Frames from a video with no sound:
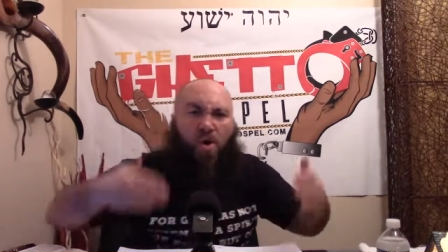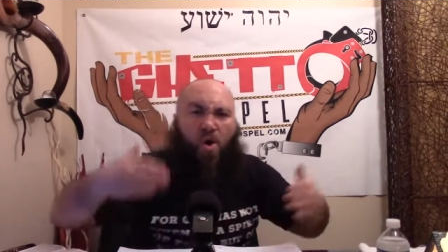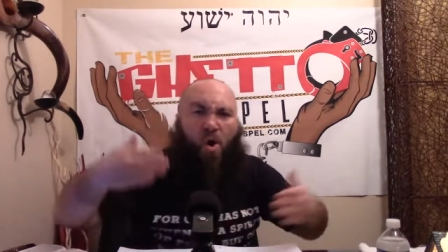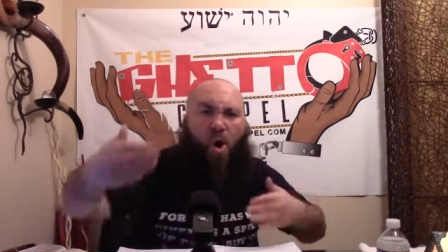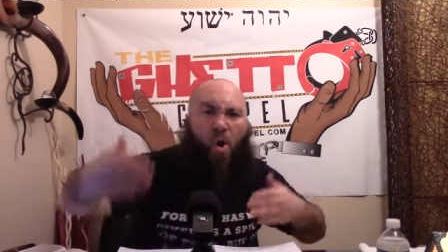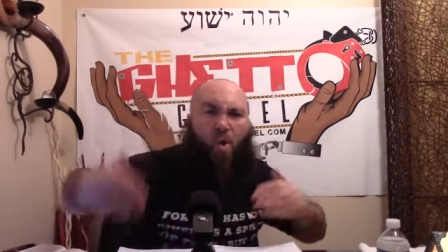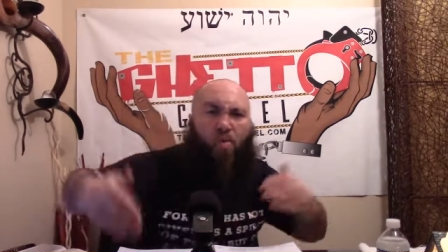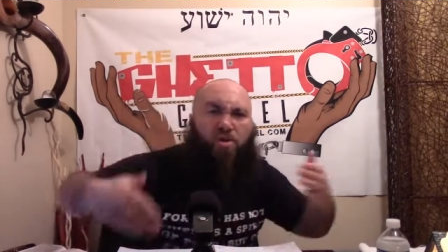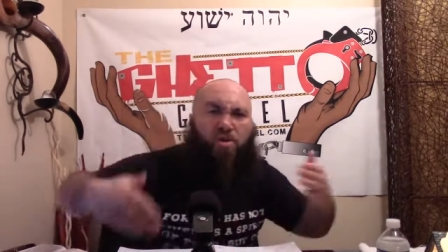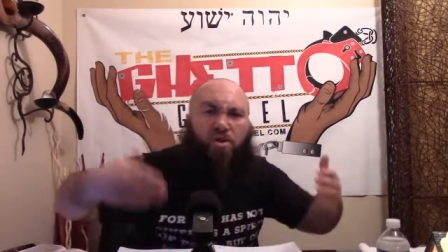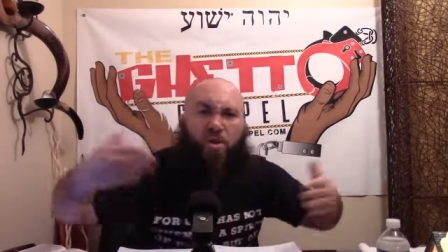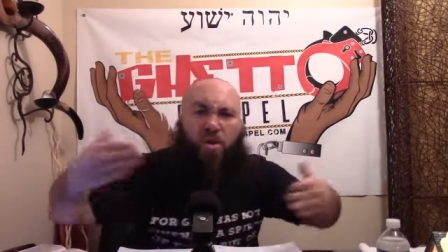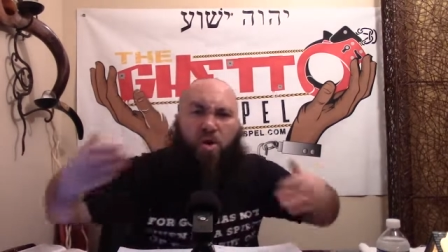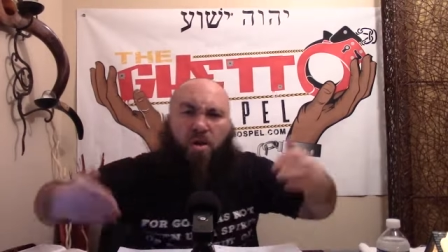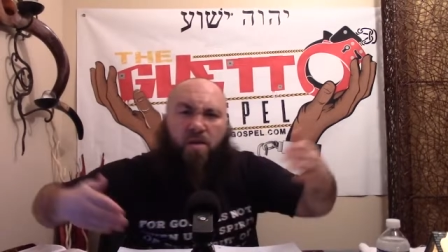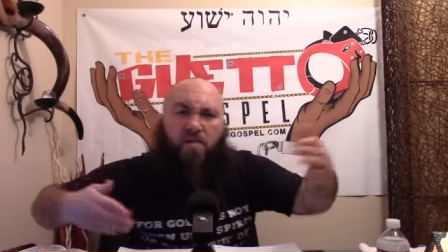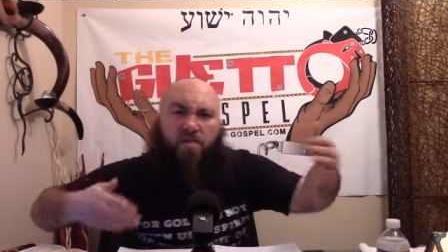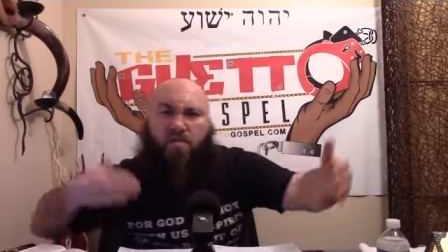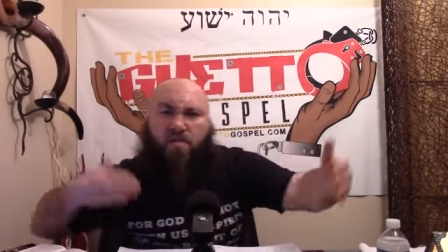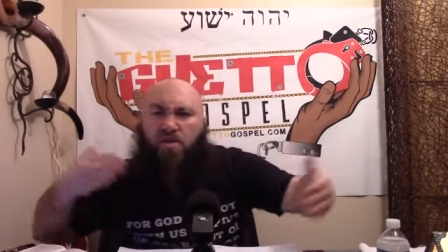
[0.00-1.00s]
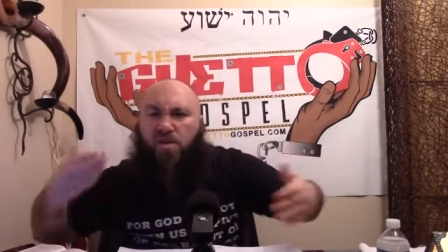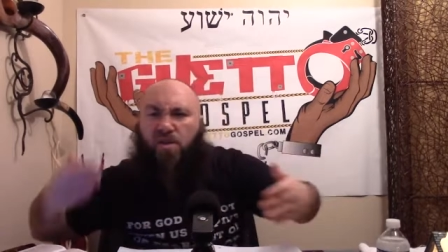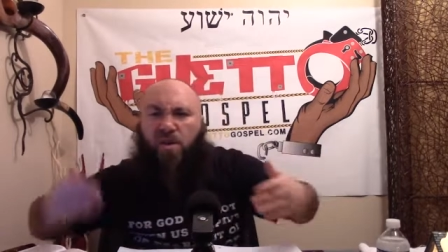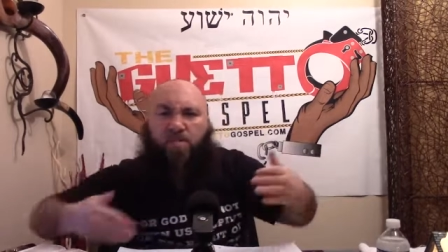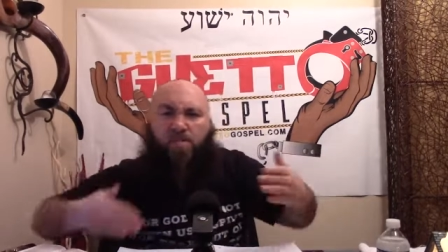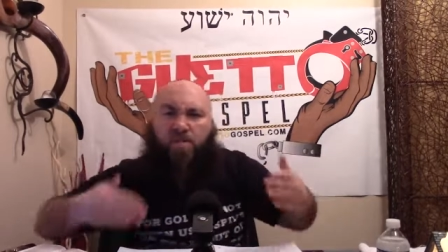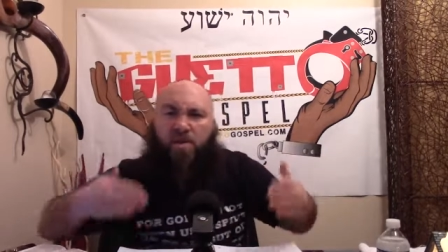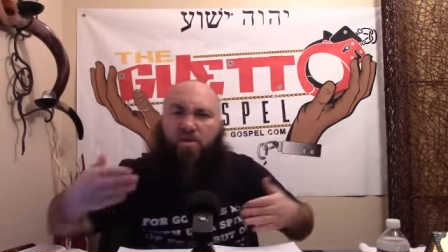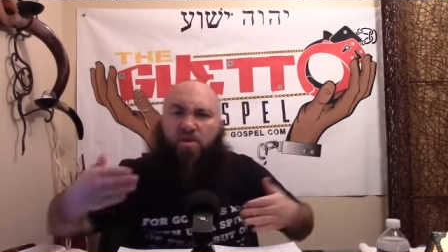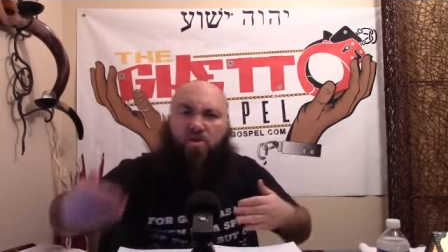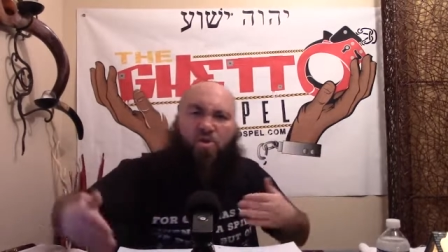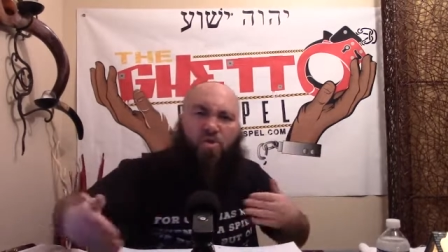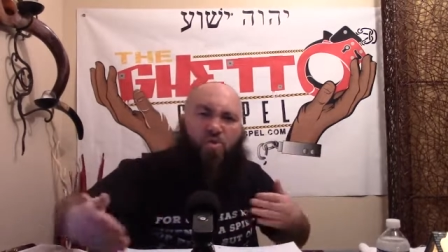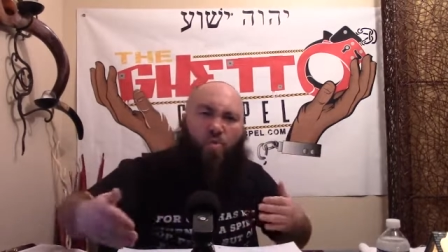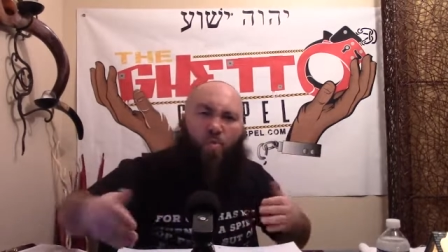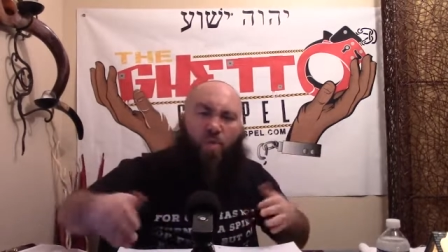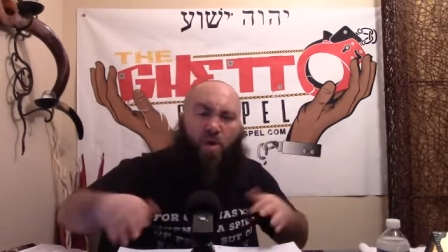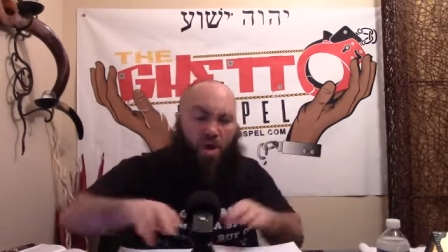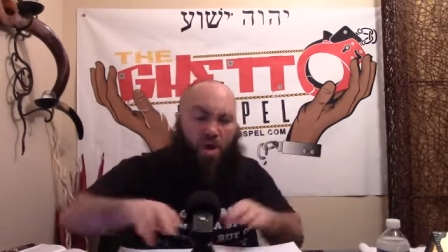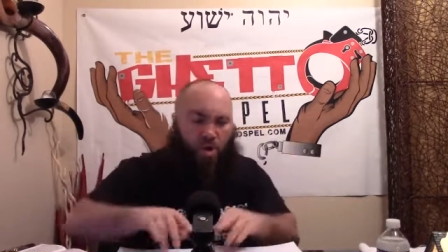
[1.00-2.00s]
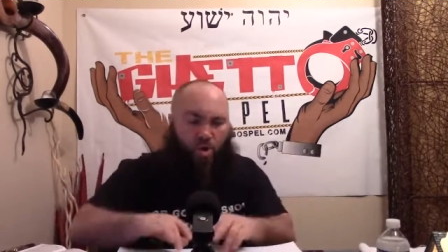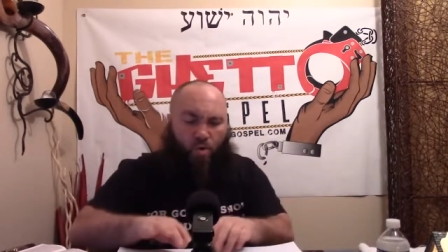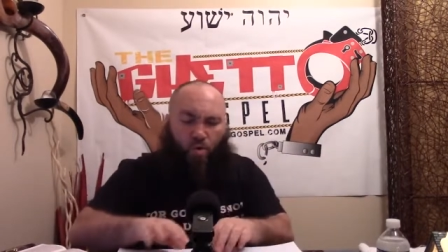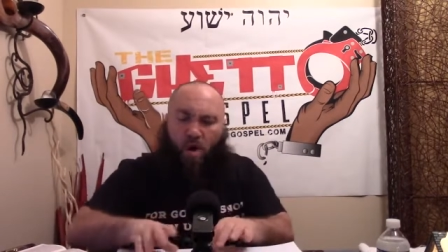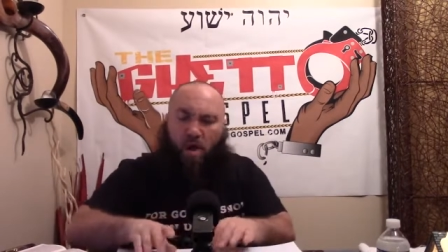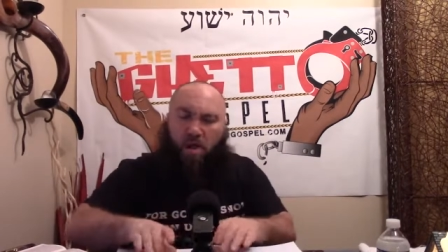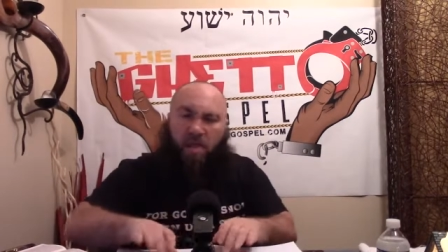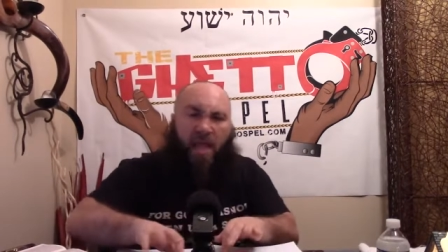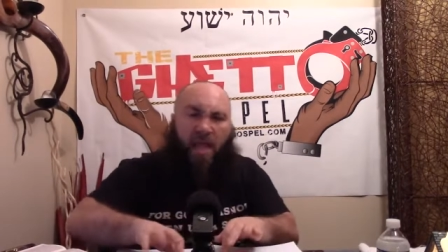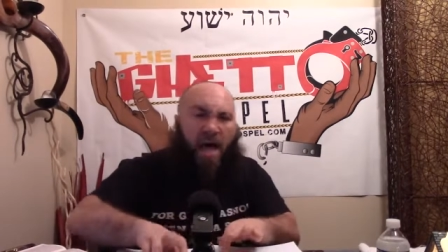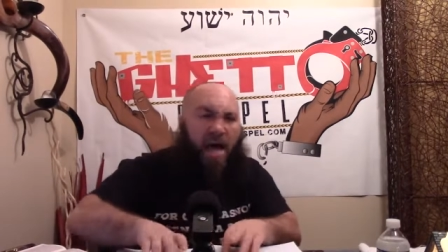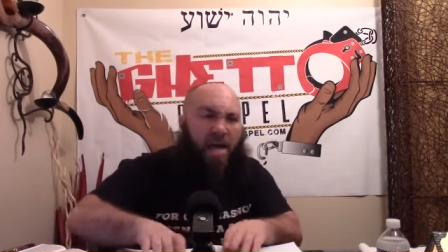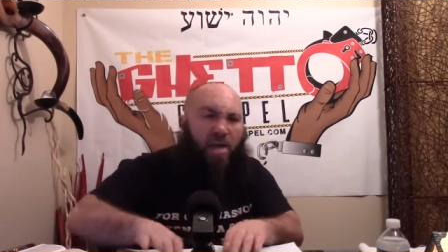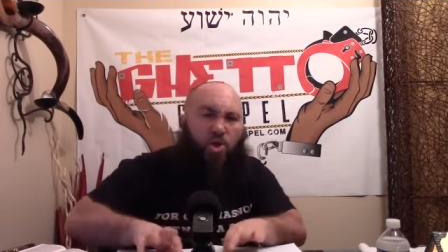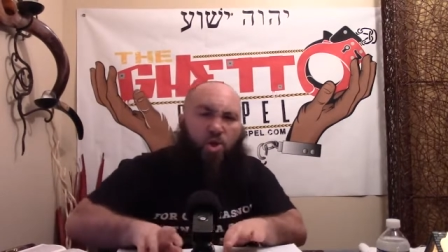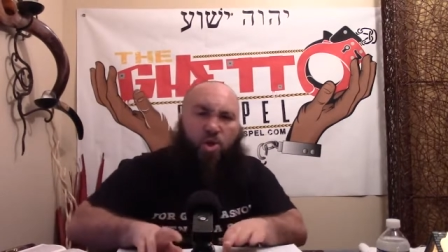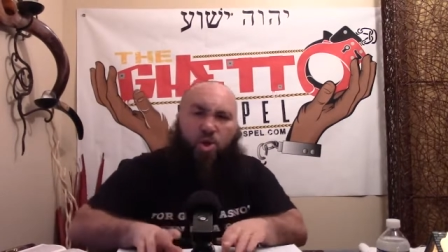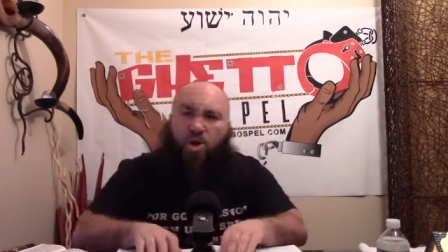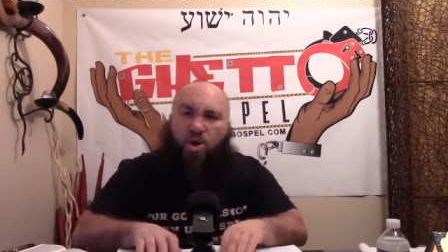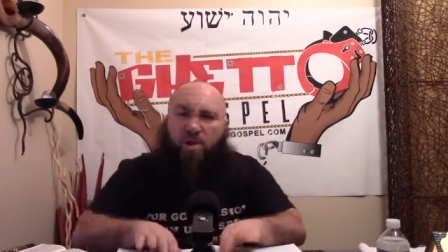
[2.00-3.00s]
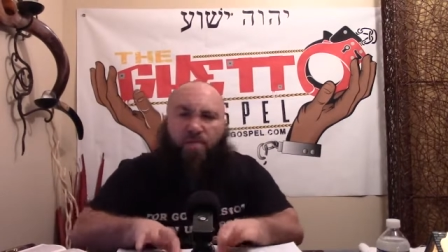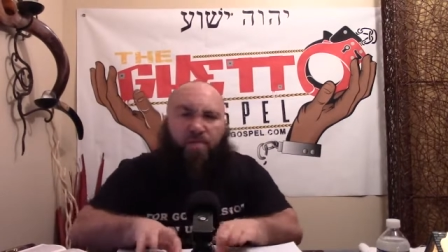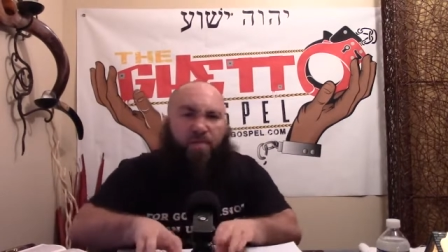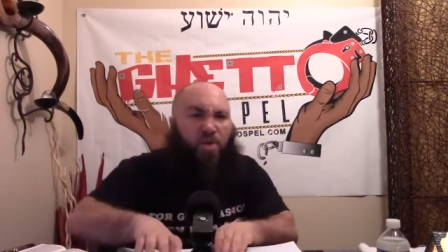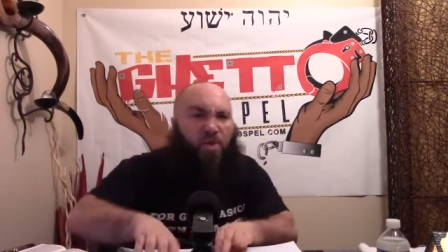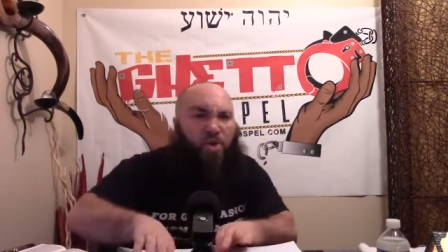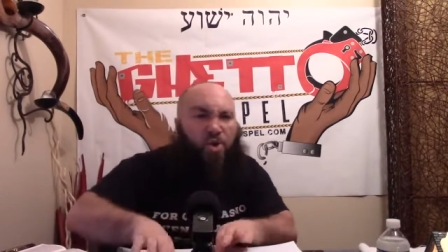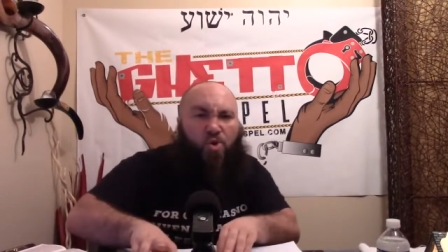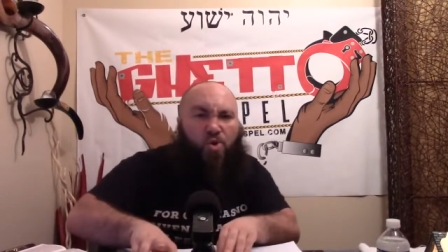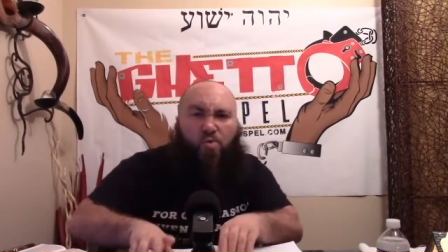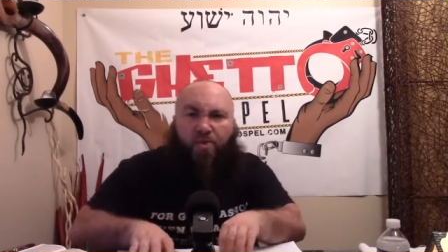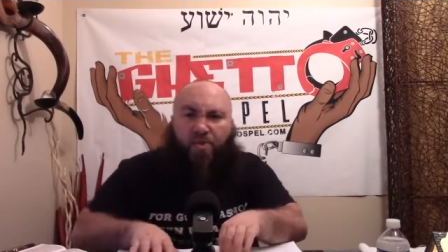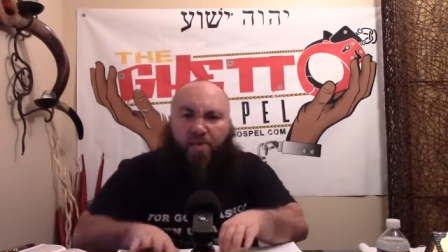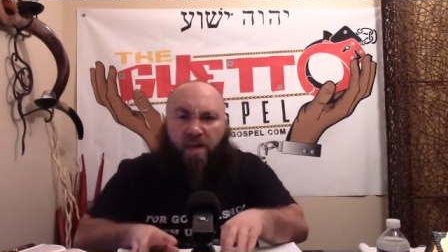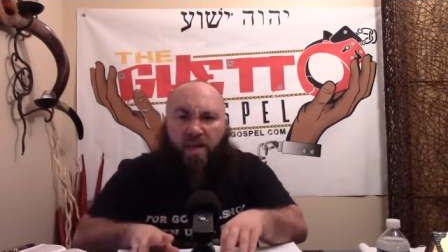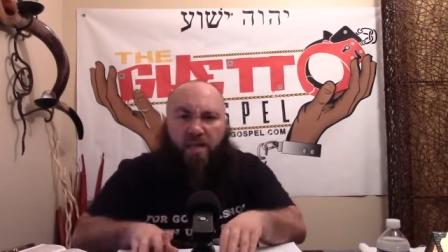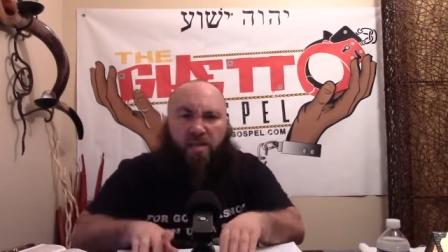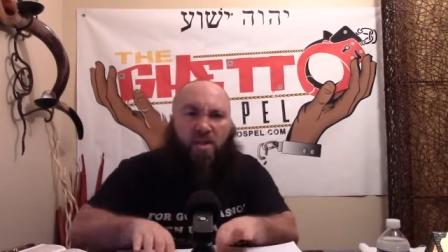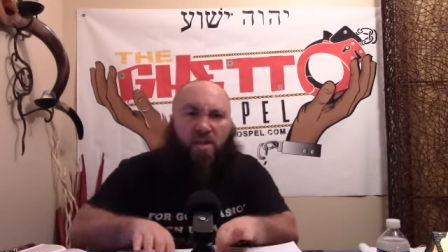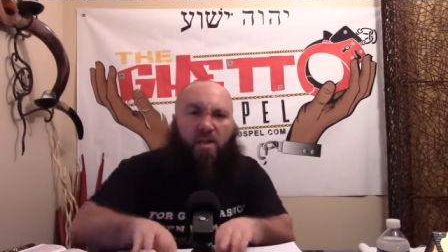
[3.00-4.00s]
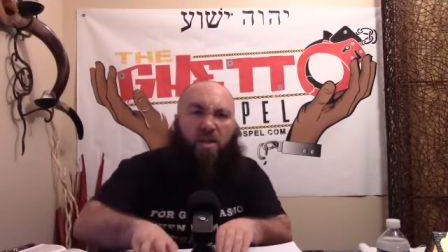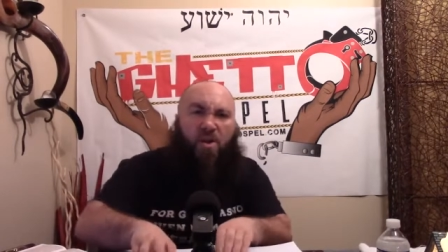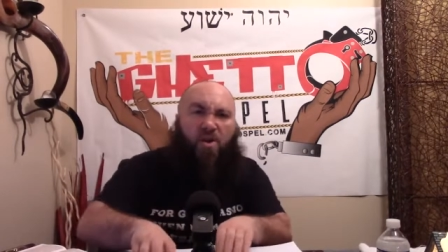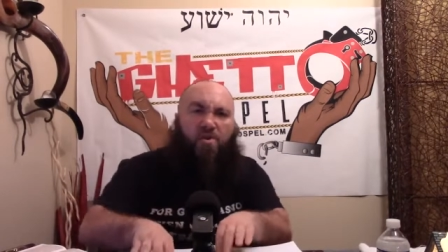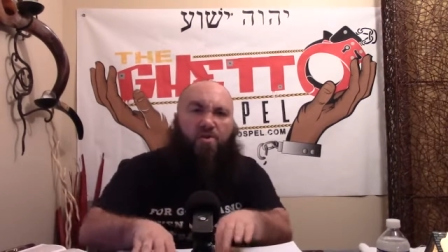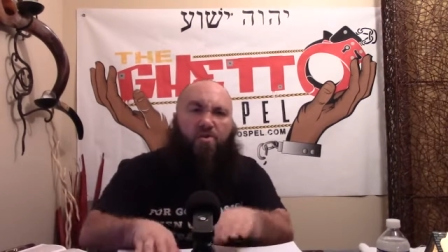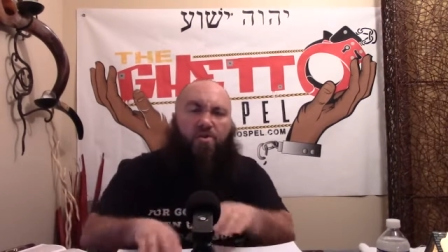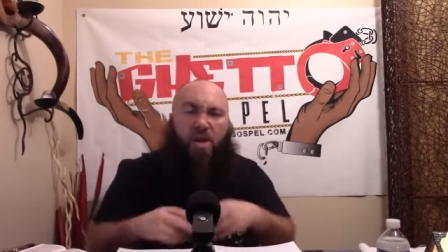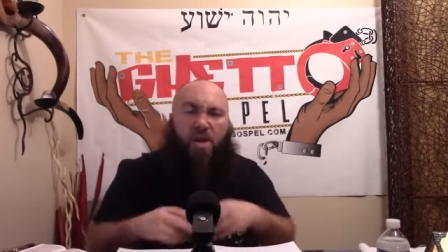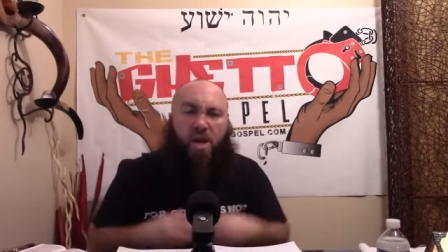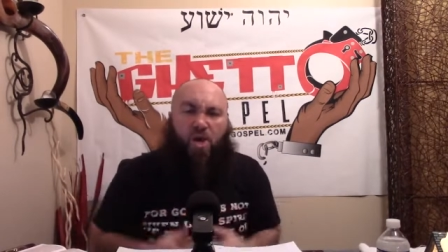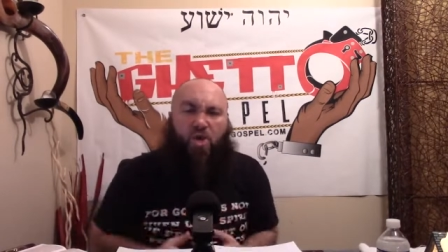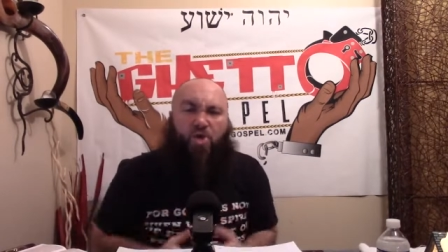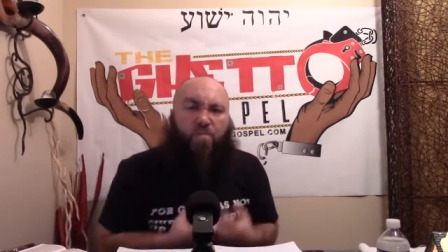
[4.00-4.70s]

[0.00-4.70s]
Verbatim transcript: Always looking for something new. You're online. You're looking for the new thing to learn.